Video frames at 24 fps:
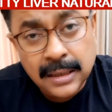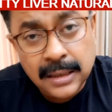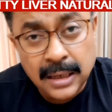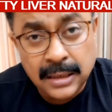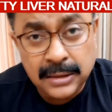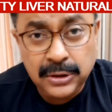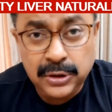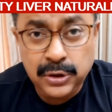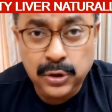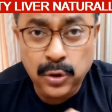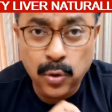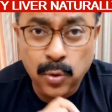
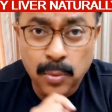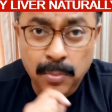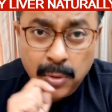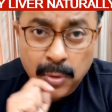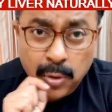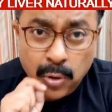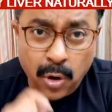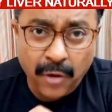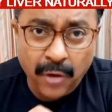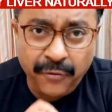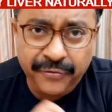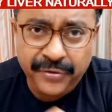
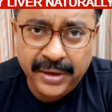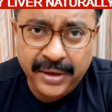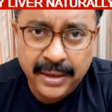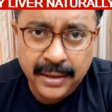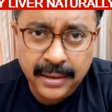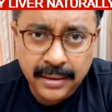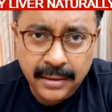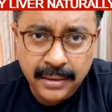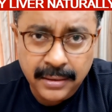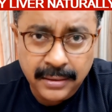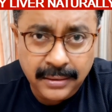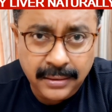consume coffee,
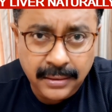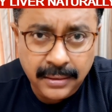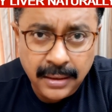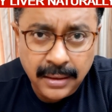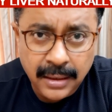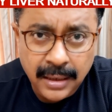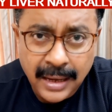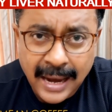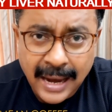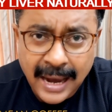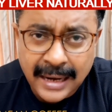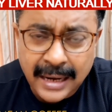
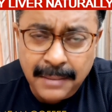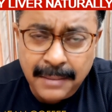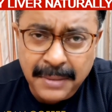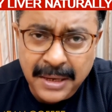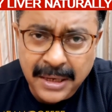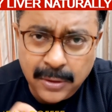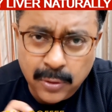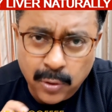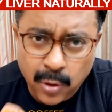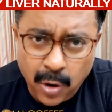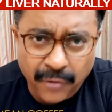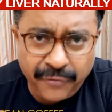and I
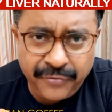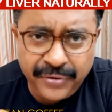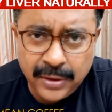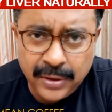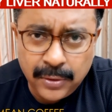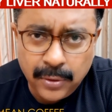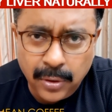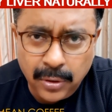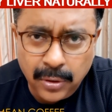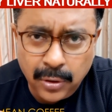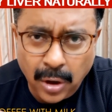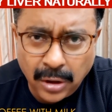mean coffee,
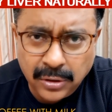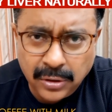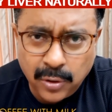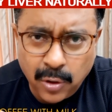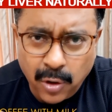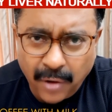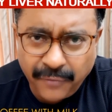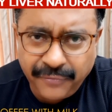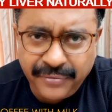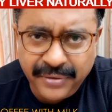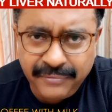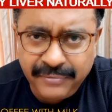you know, not
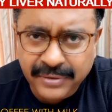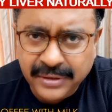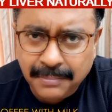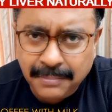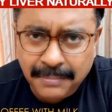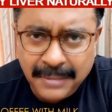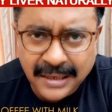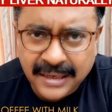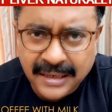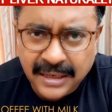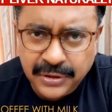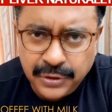coffee with
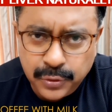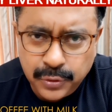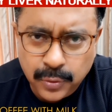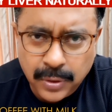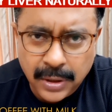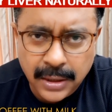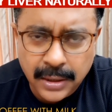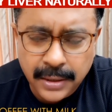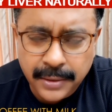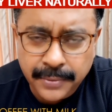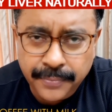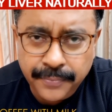milk and
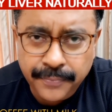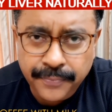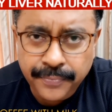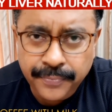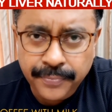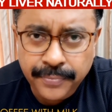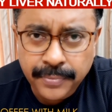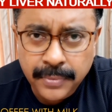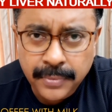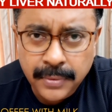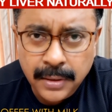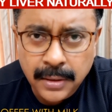sugar,
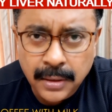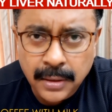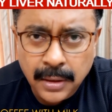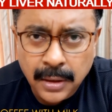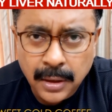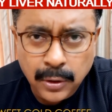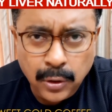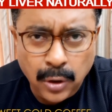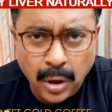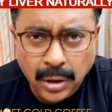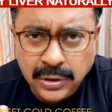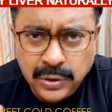
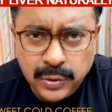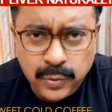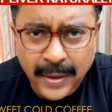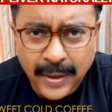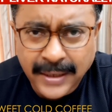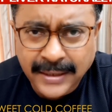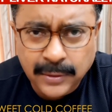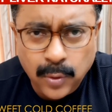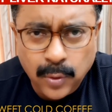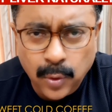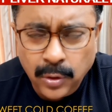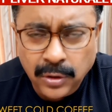not
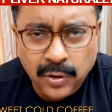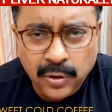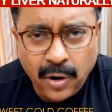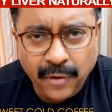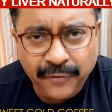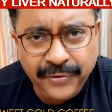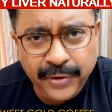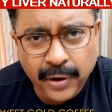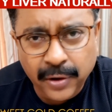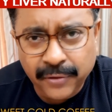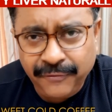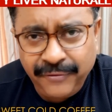sweet cold
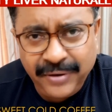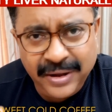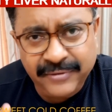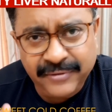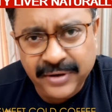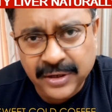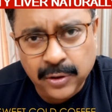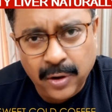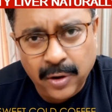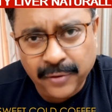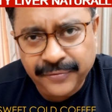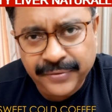coffee or
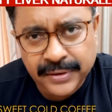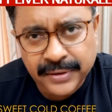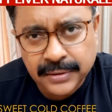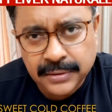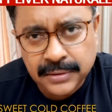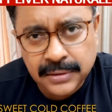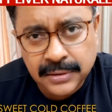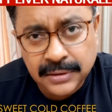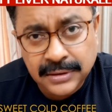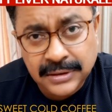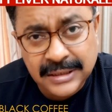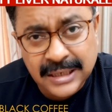flavored
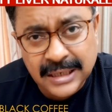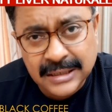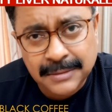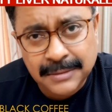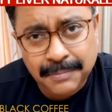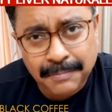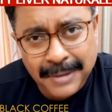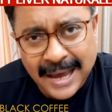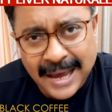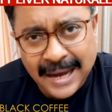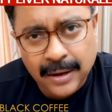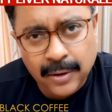coffees,
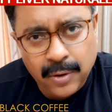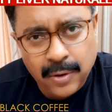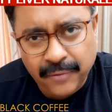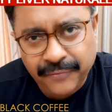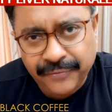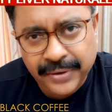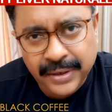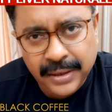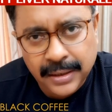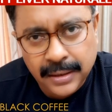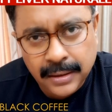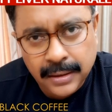just black
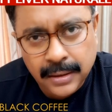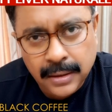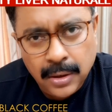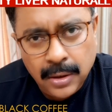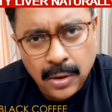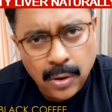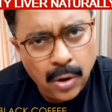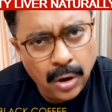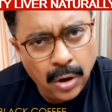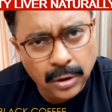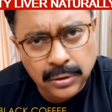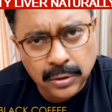coffee,
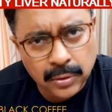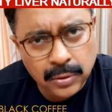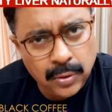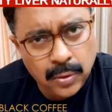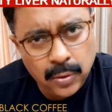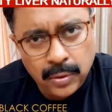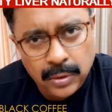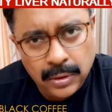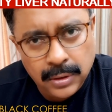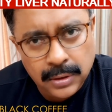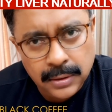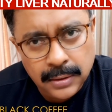hot or
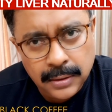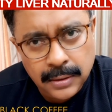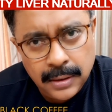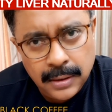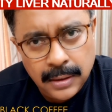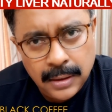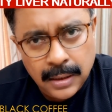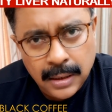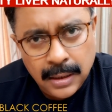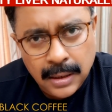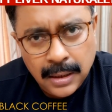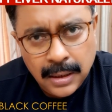cold.
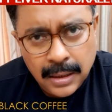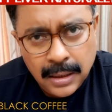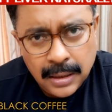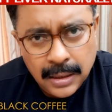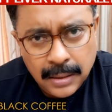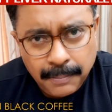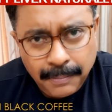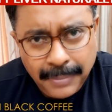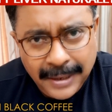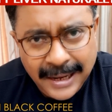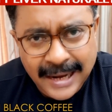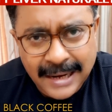
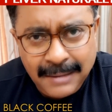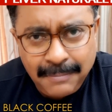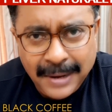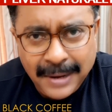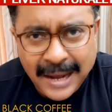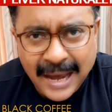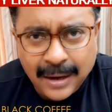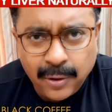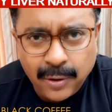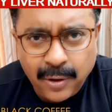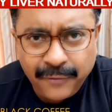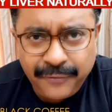Plain
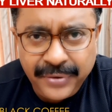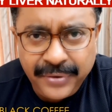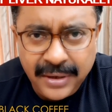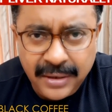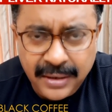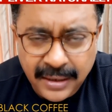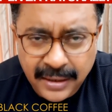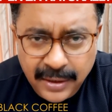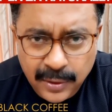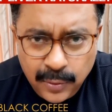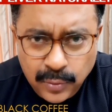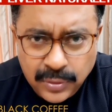black coffee
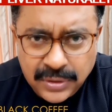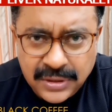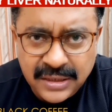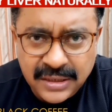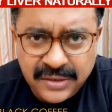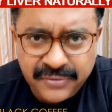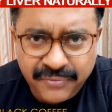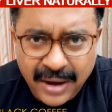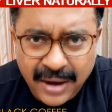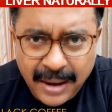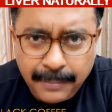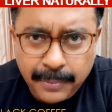
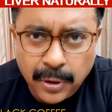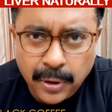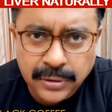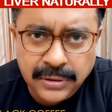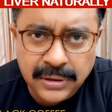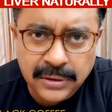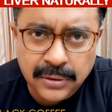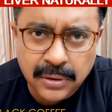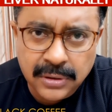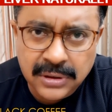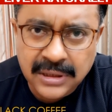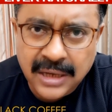reduces
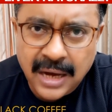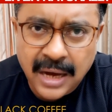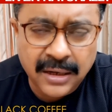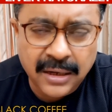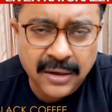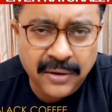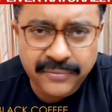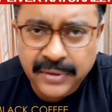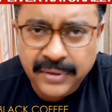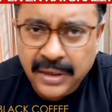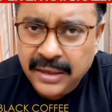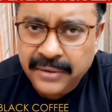fibrosis or
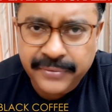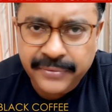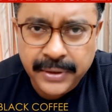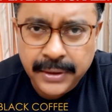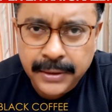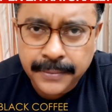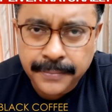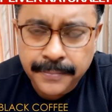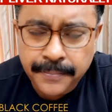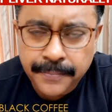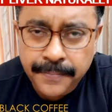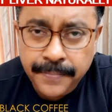scarring of the
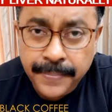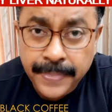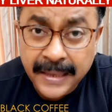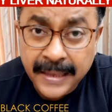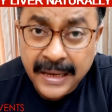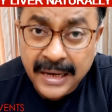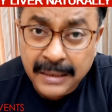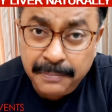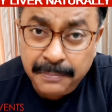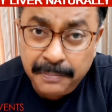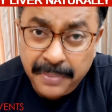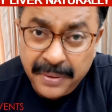liver.
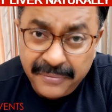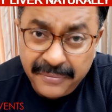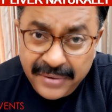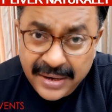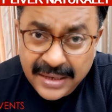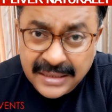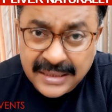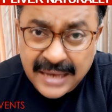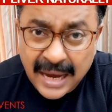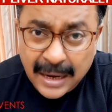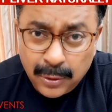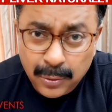It
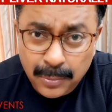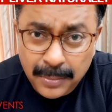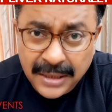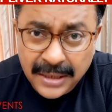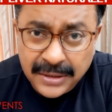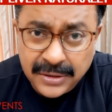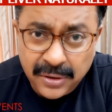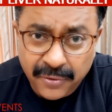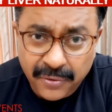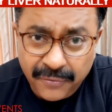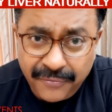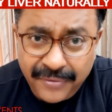prevents
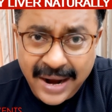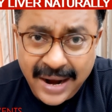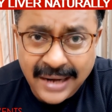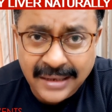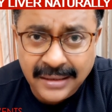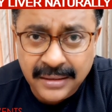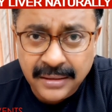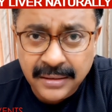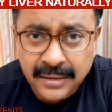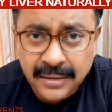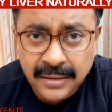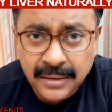accumulation of
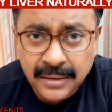fat.